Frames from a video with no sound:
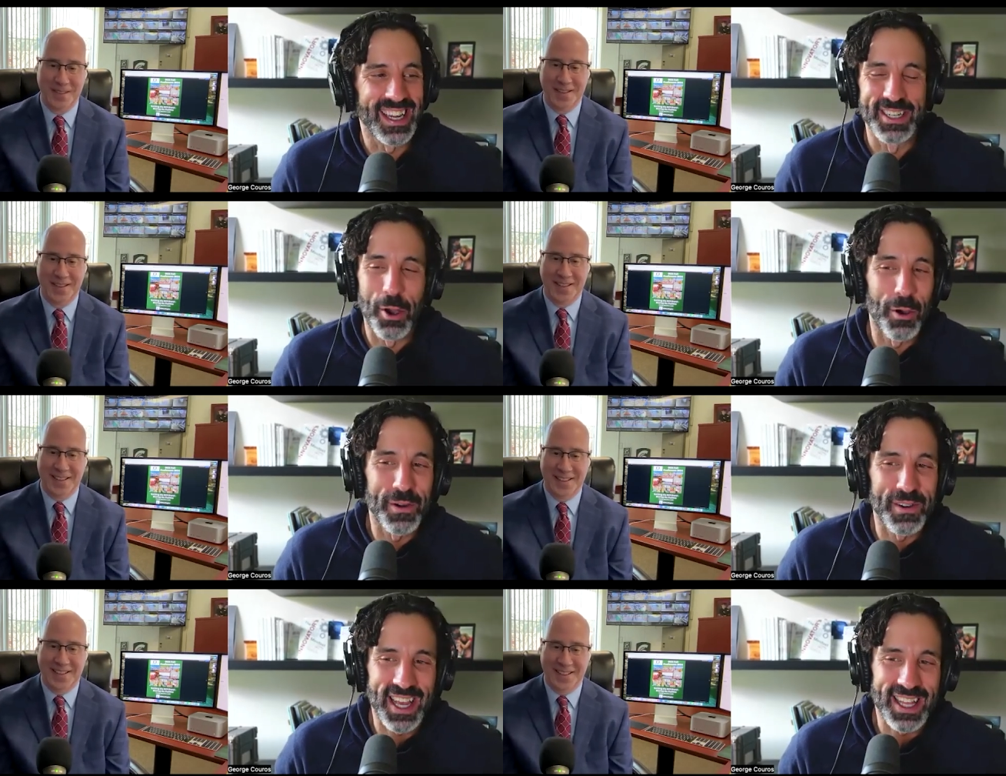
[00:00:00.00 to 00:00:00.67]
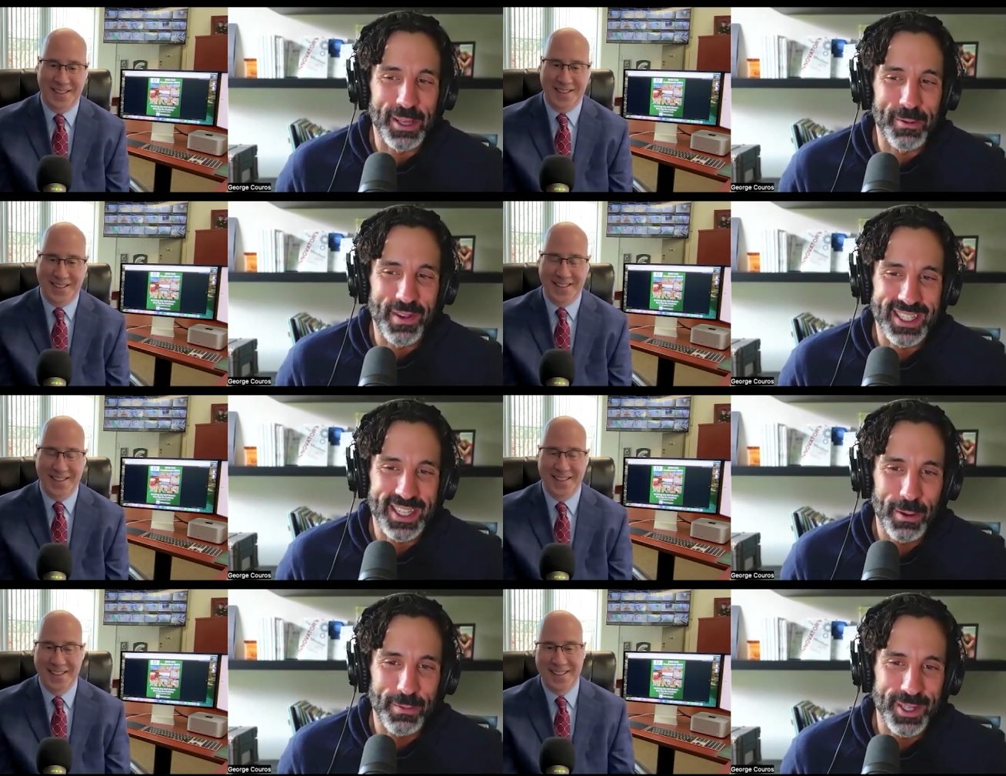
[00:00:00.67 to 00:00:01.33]
Speaker 1: No one would get them
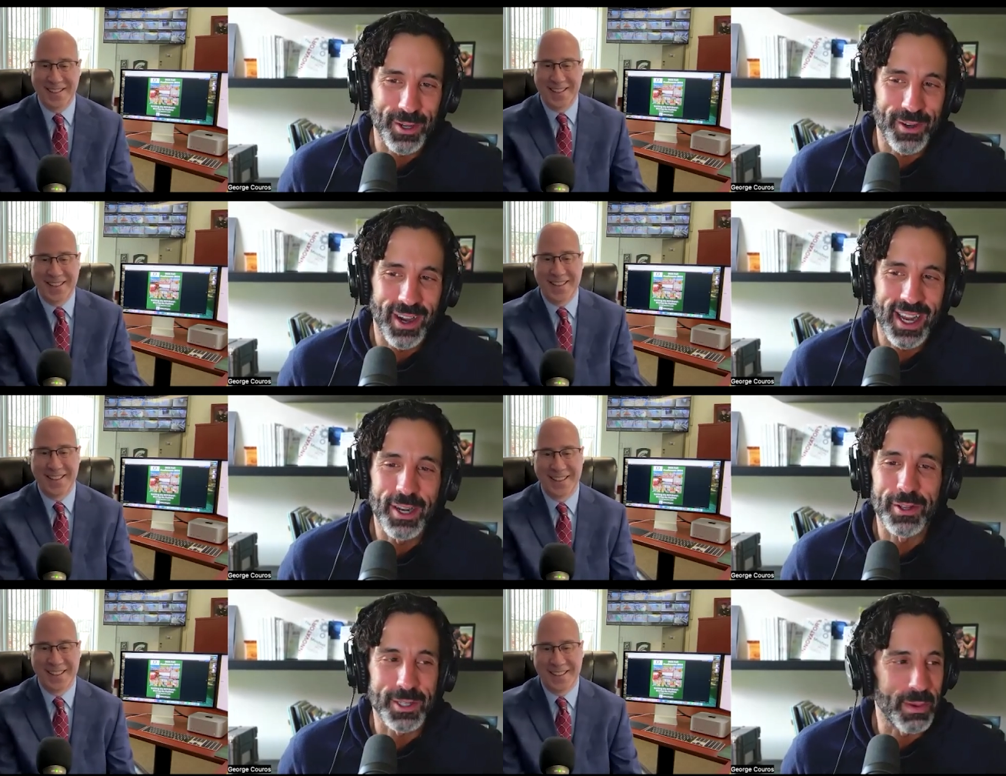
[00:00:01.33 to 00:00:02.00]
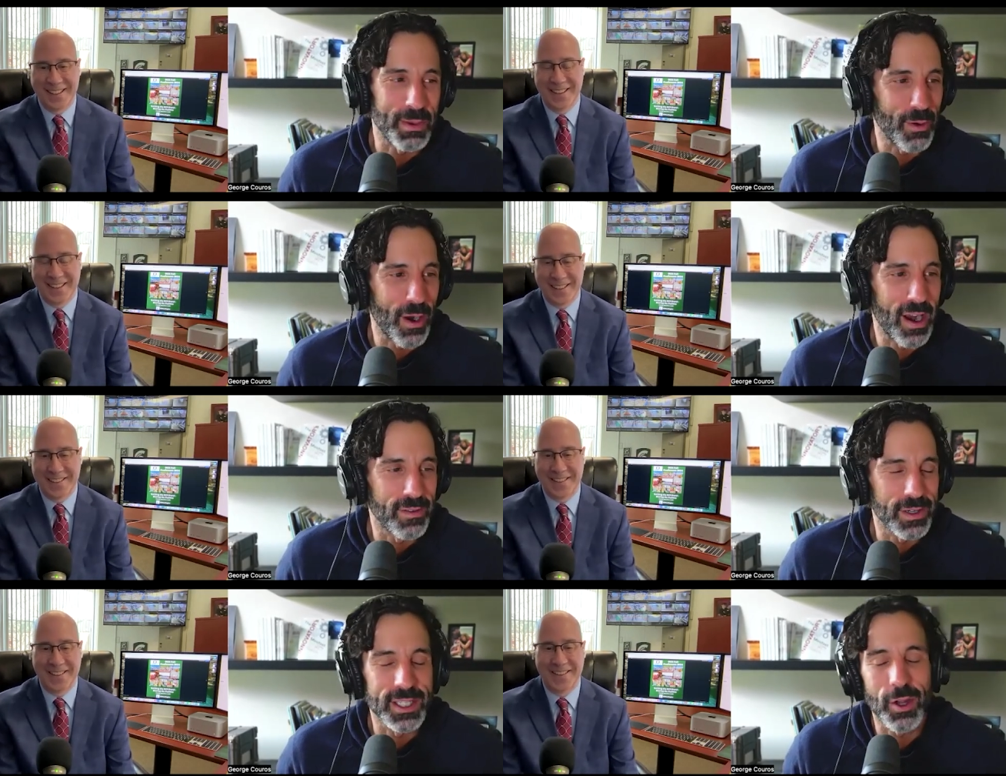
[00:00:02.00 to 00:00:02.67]
mixed up. So I know there's a big
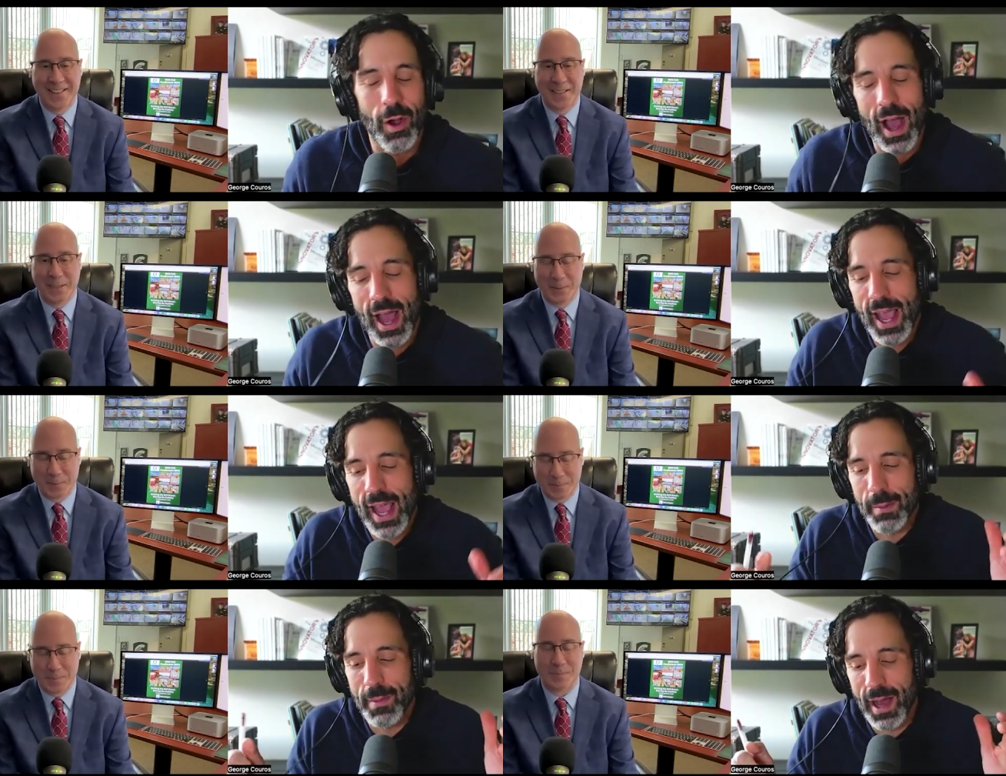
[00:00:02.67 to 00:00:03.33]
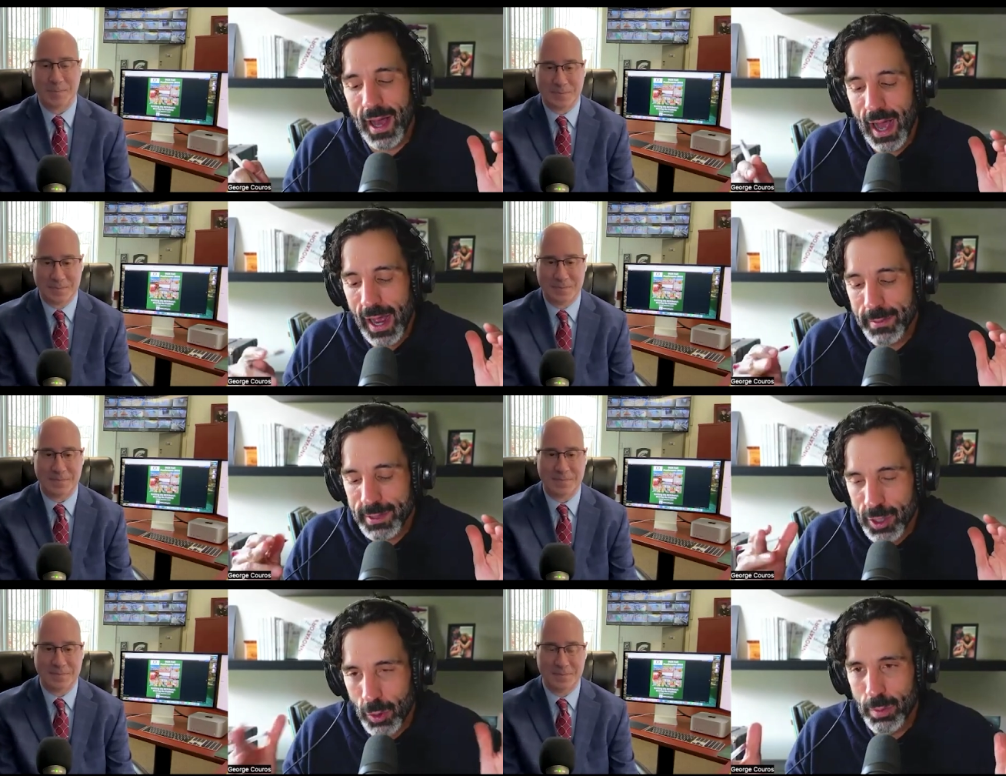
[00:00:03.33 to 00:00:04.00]
rivalry. So I am, uh, I
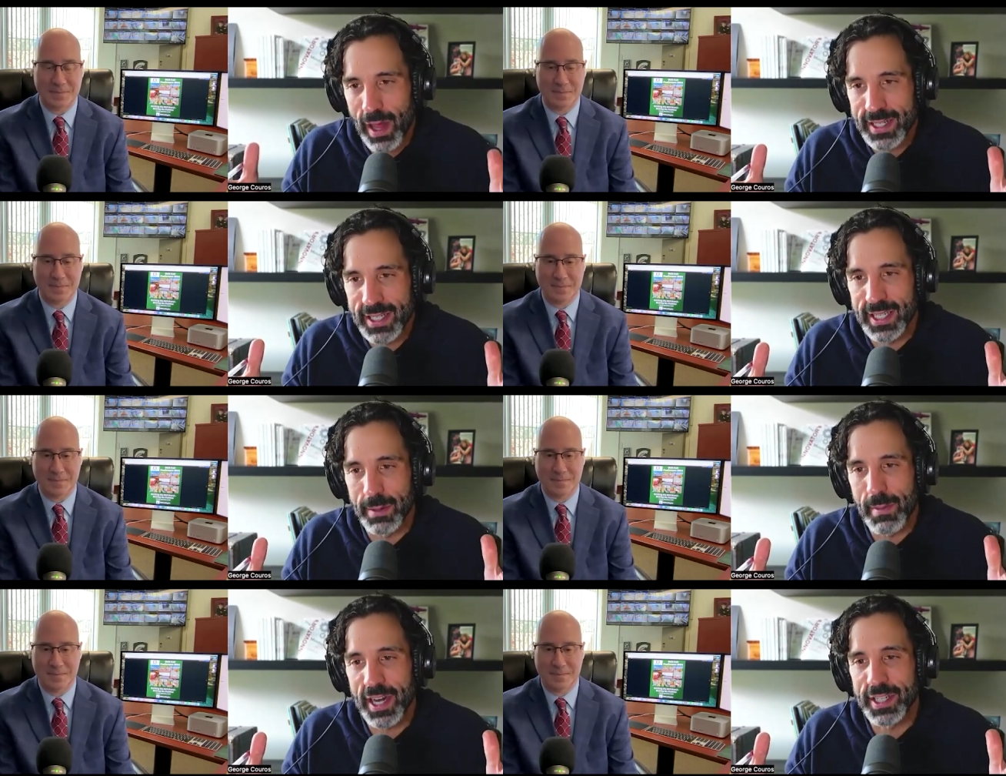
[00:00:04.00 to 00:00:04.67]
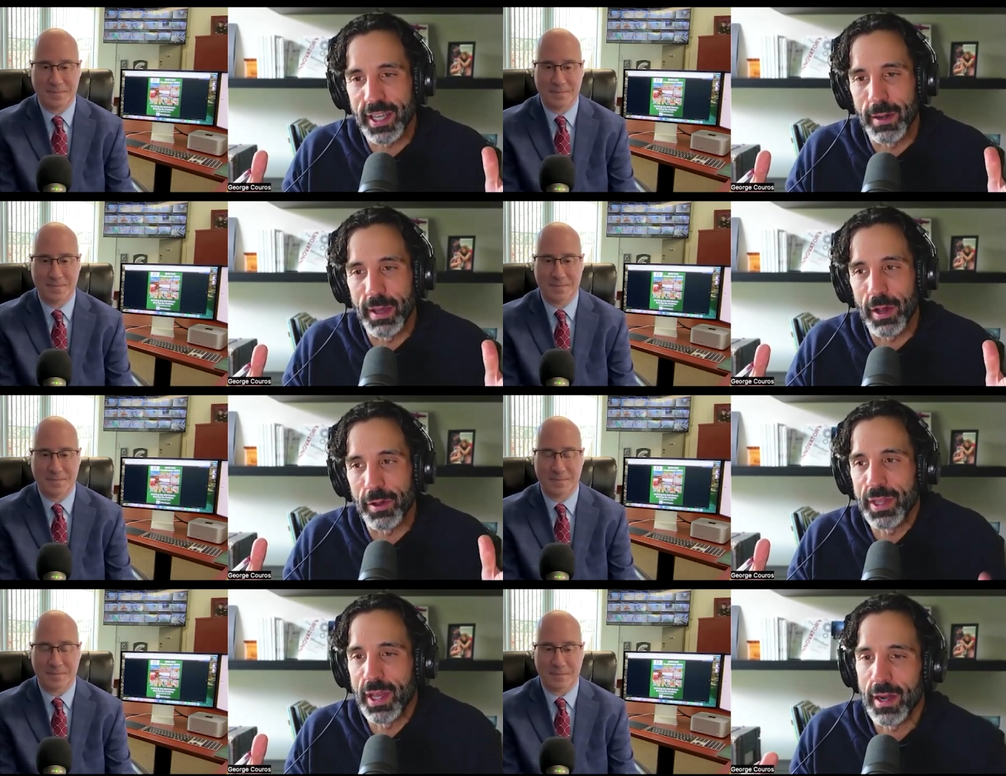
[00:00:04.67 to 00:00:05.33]
am so blessed because I'm actually going to be
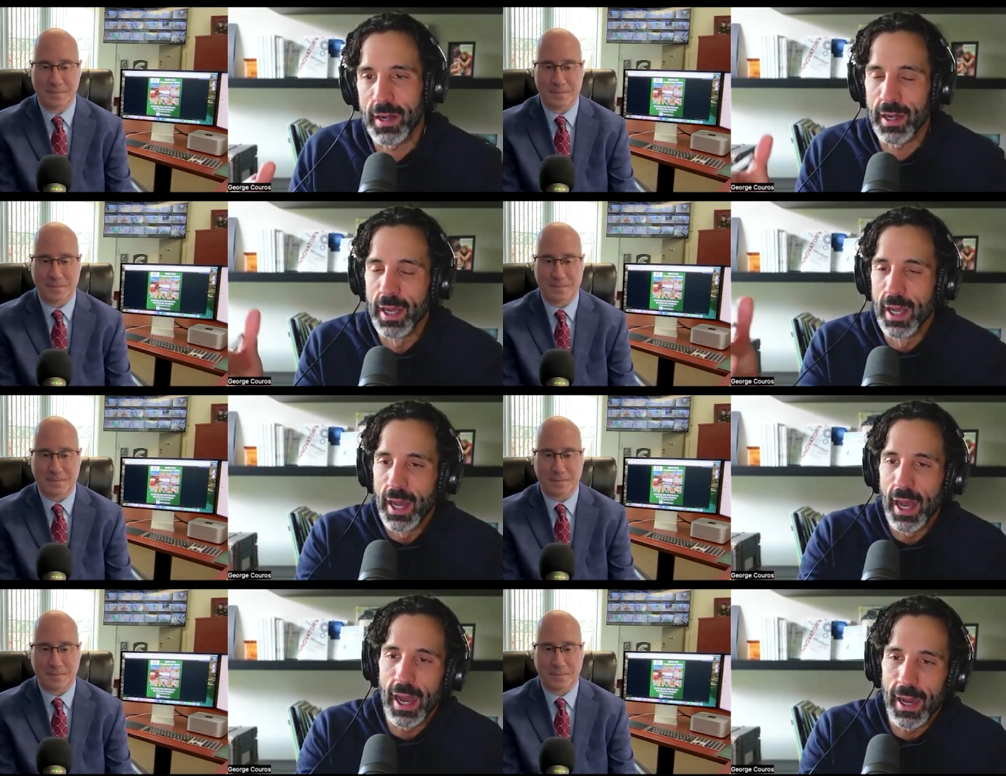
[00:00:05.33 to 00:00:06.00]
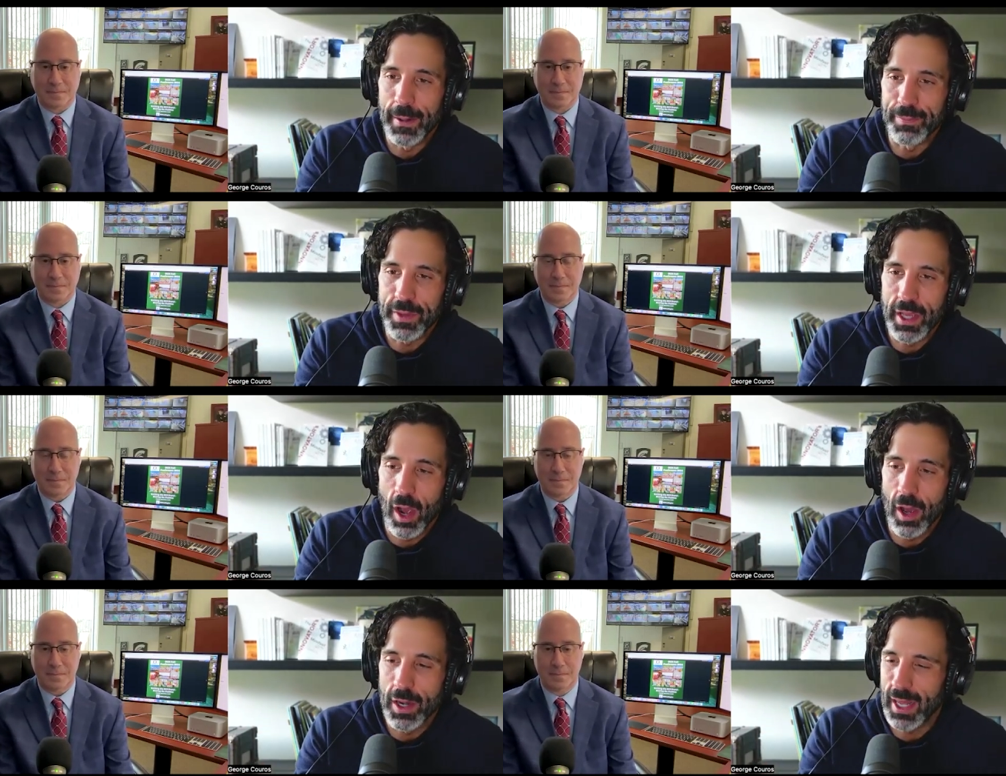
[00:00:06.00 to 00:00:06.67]
out there Um,
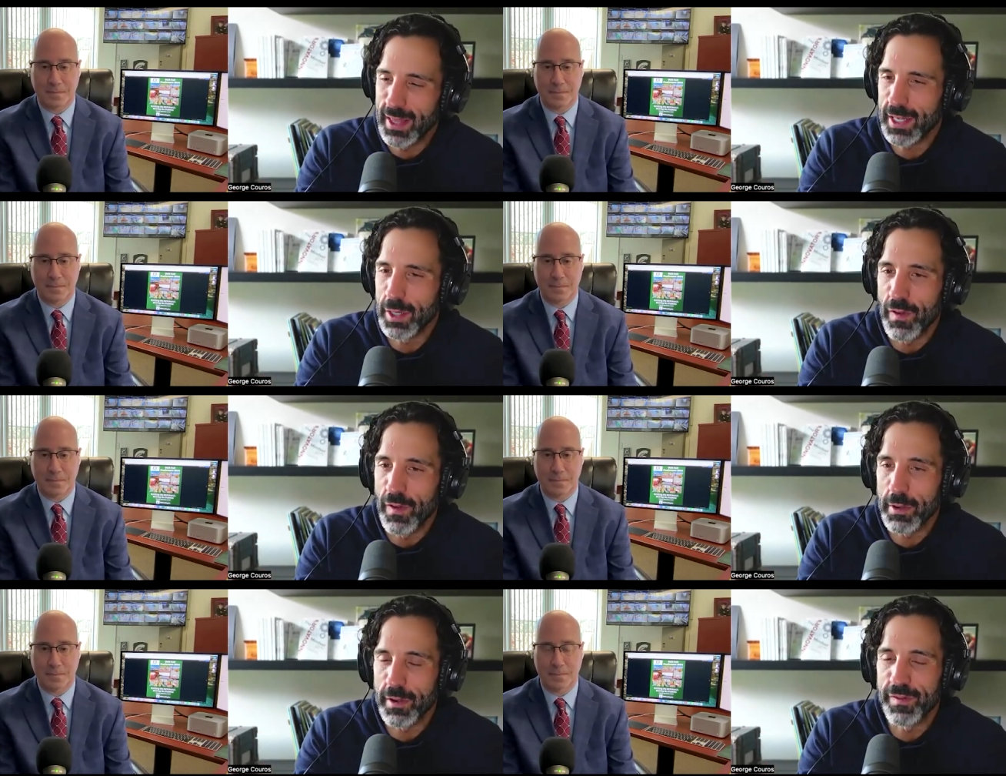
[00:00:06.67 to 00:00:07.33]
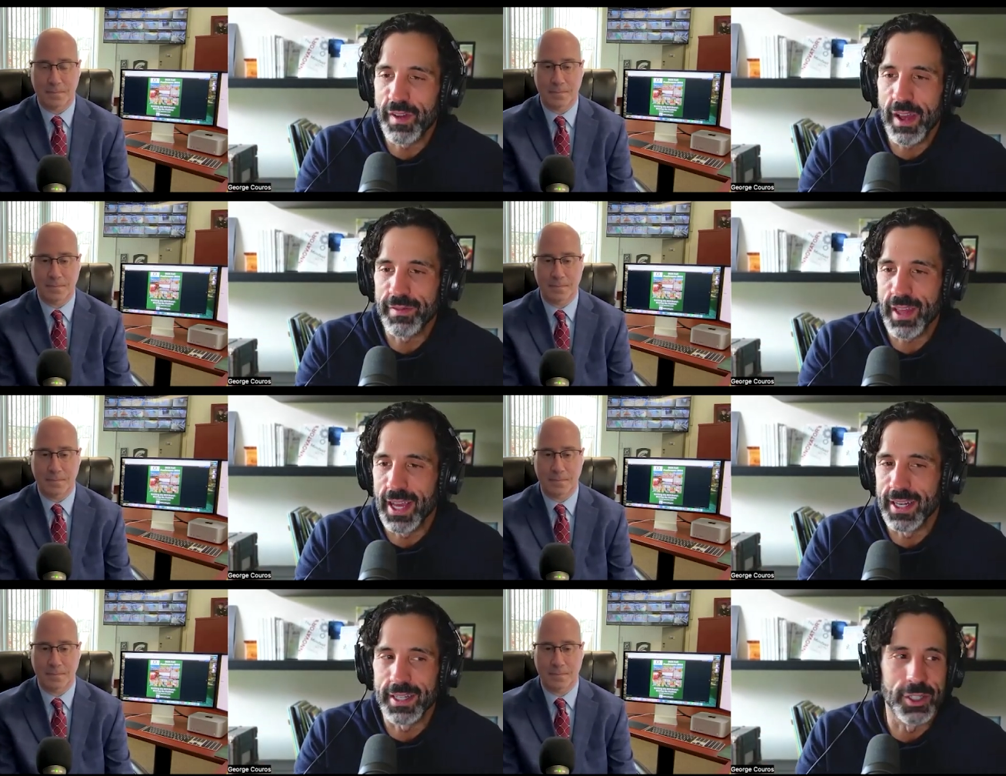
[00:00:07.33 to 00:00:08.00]
on I think November fifth
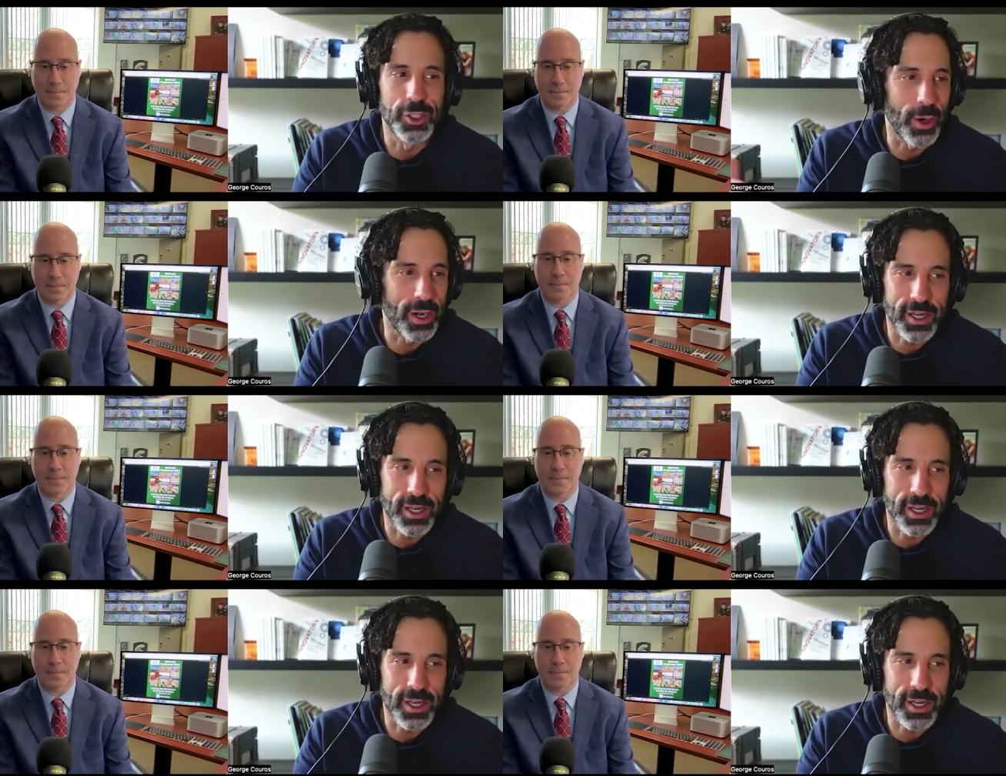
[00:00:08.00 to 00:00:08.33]
and joining